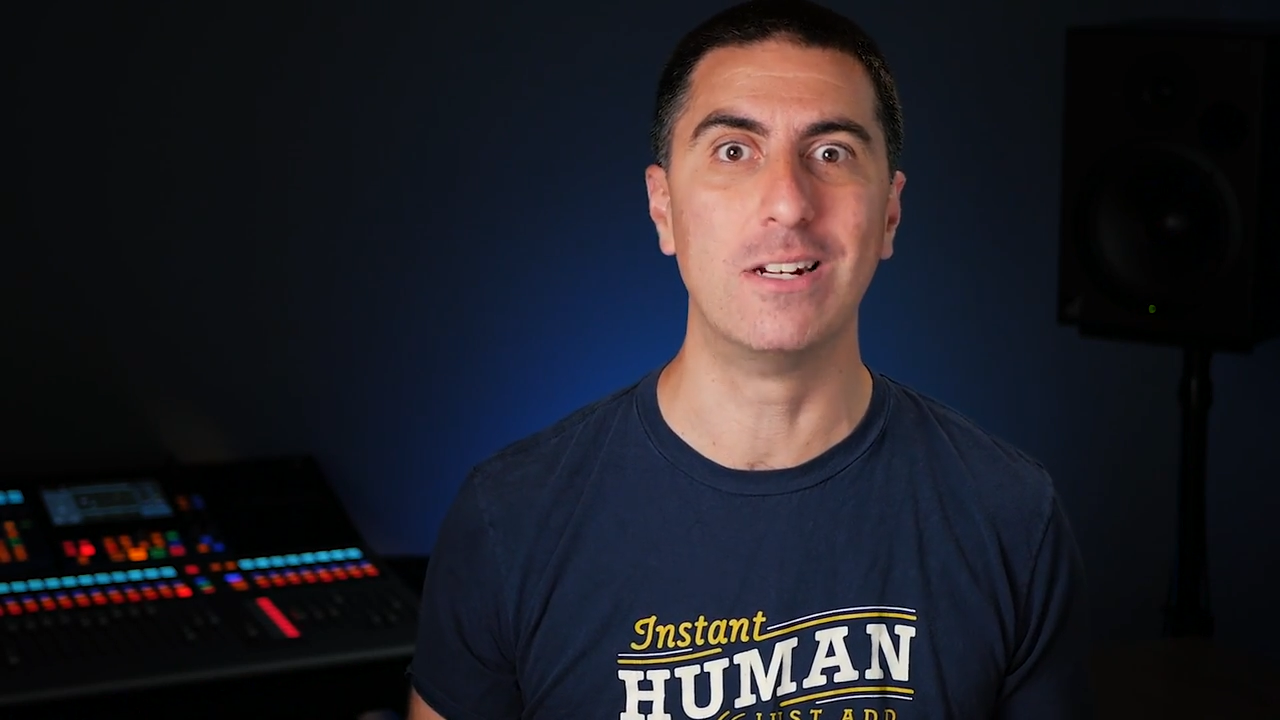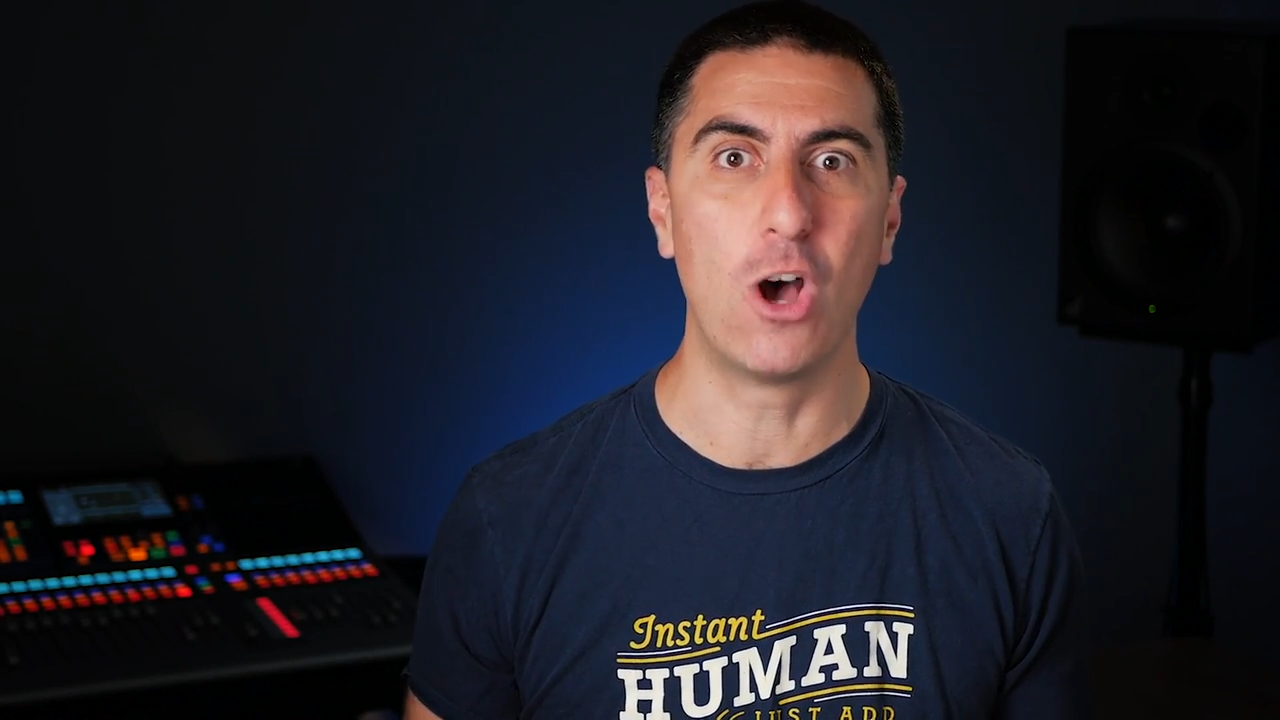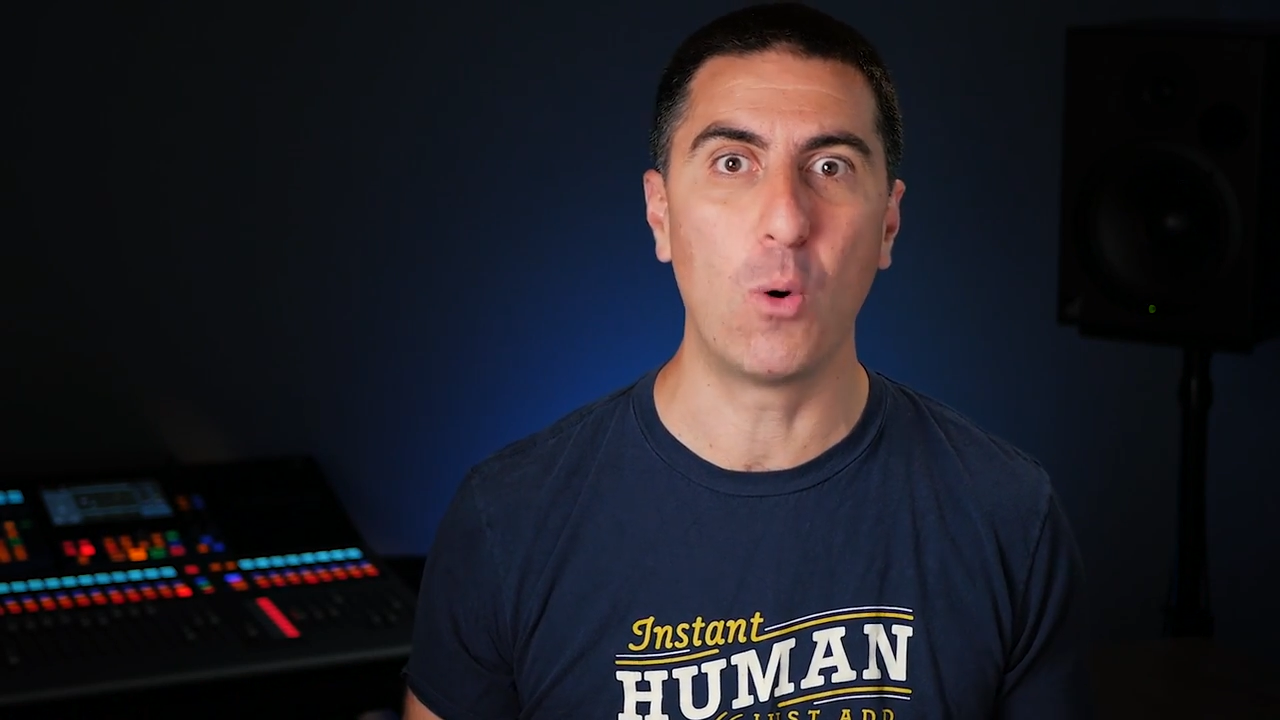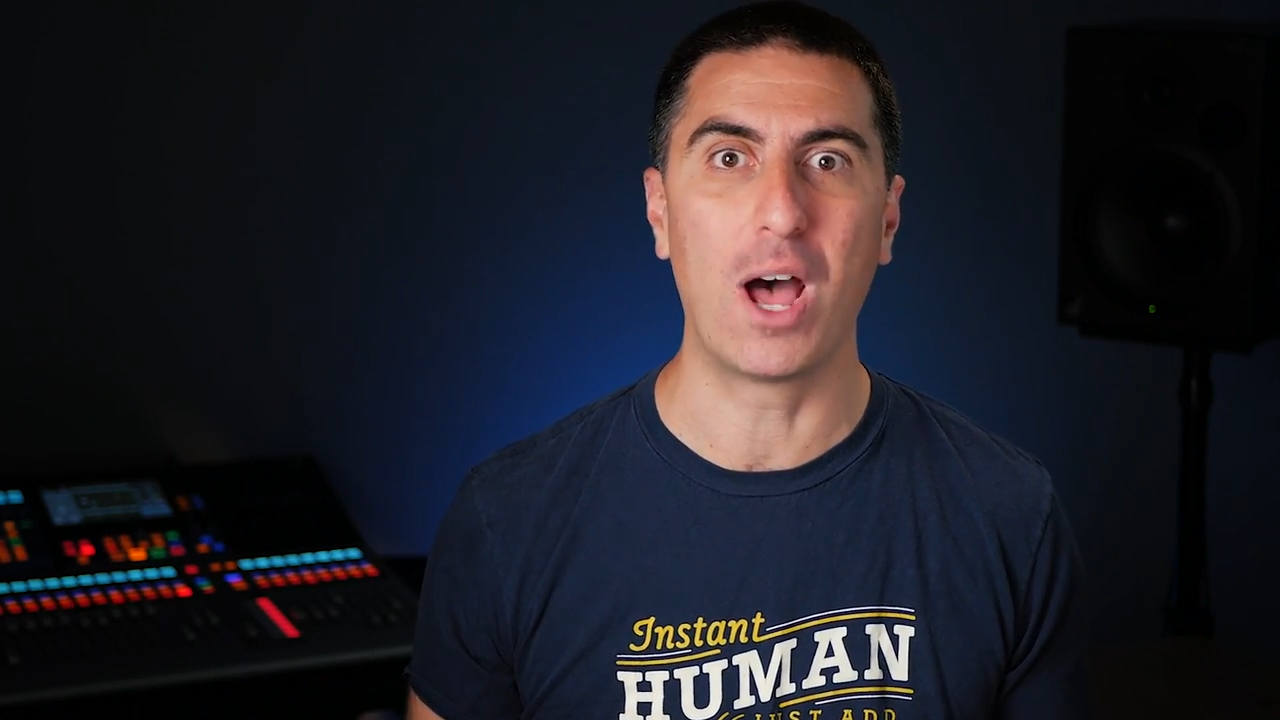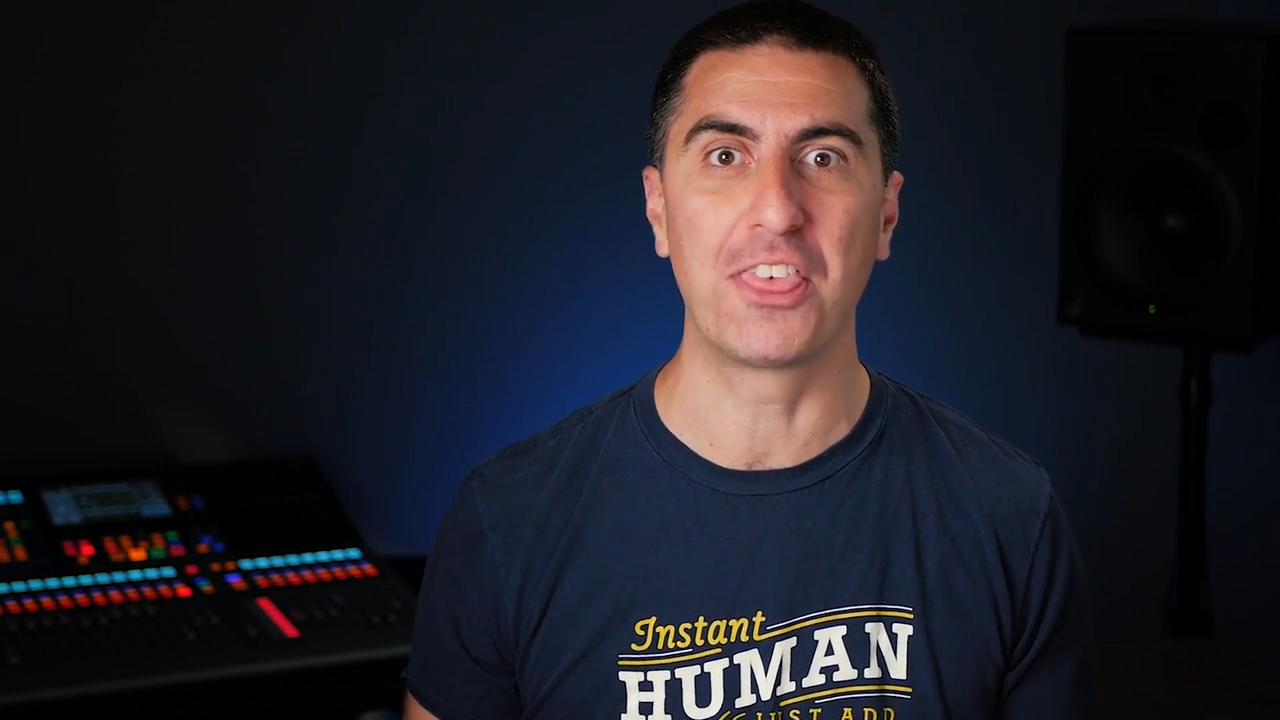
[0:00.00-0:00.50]

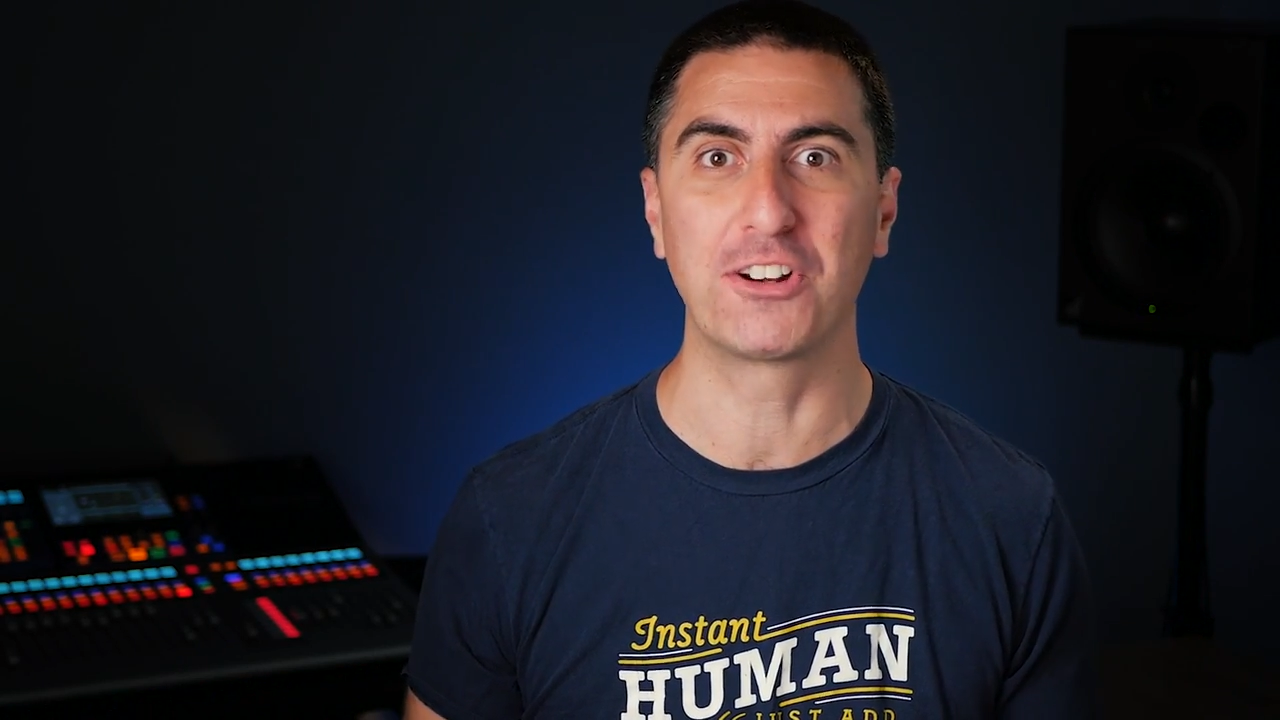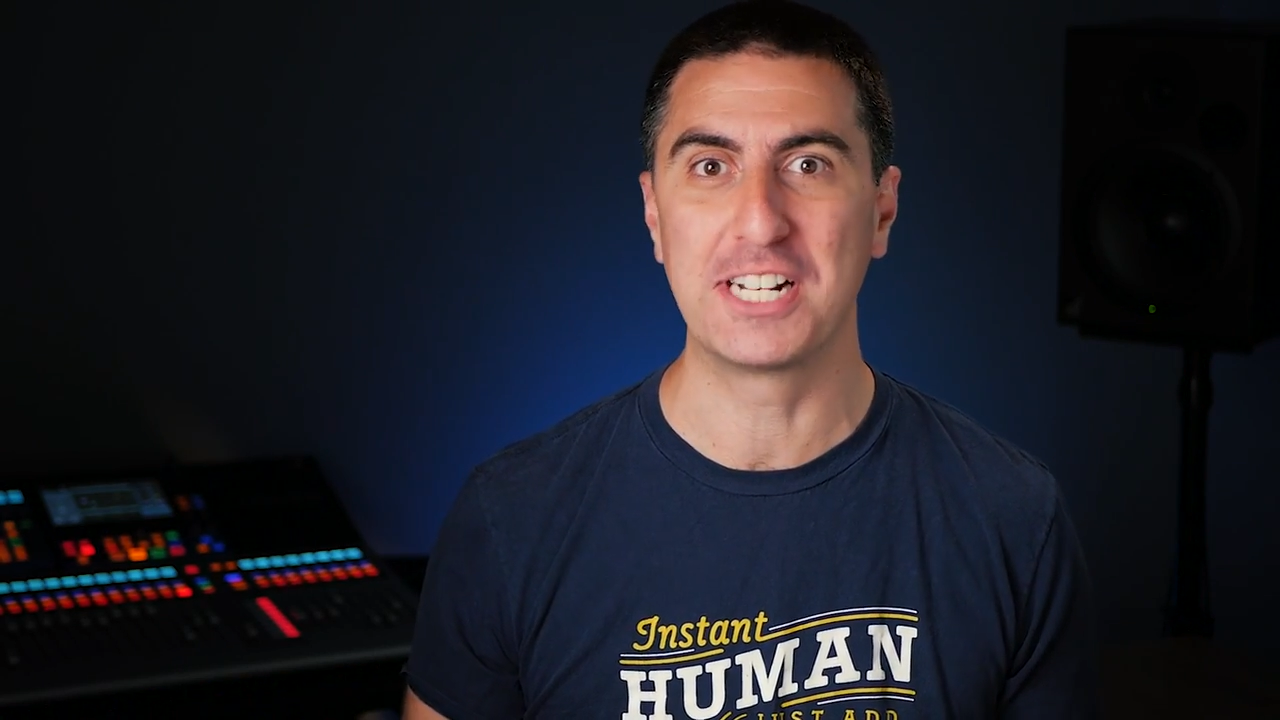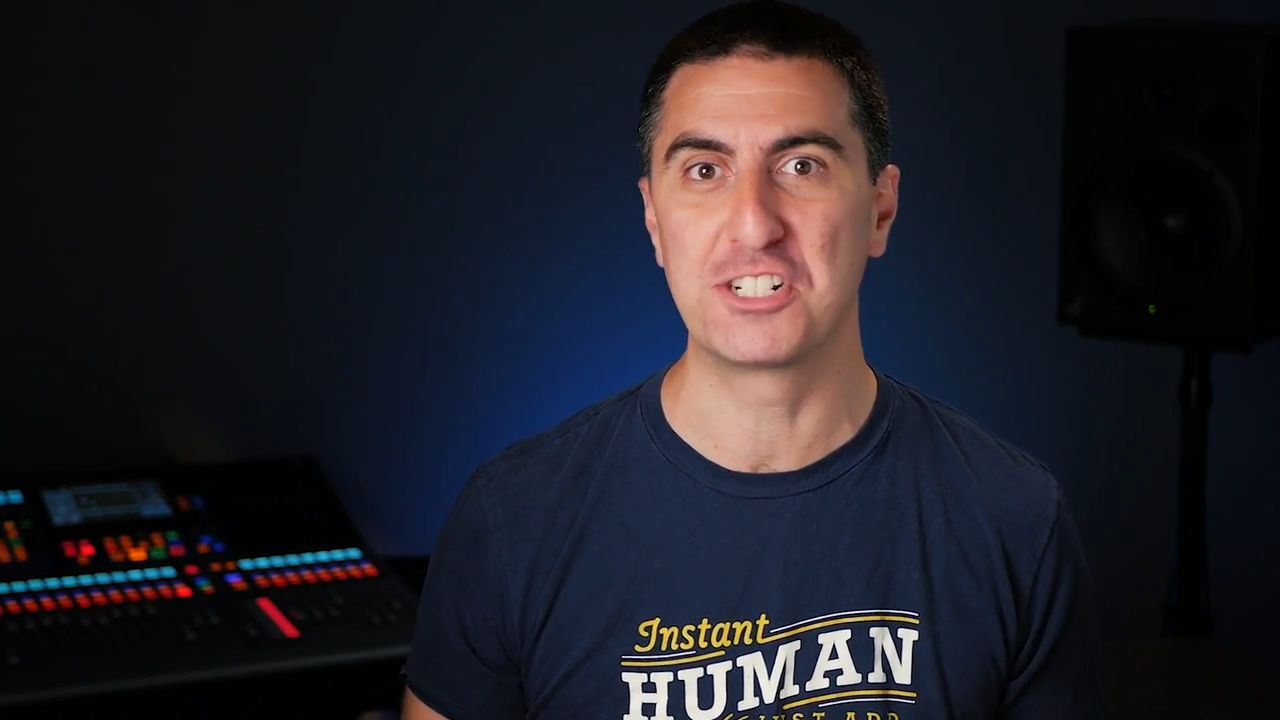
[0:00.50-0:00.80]
no other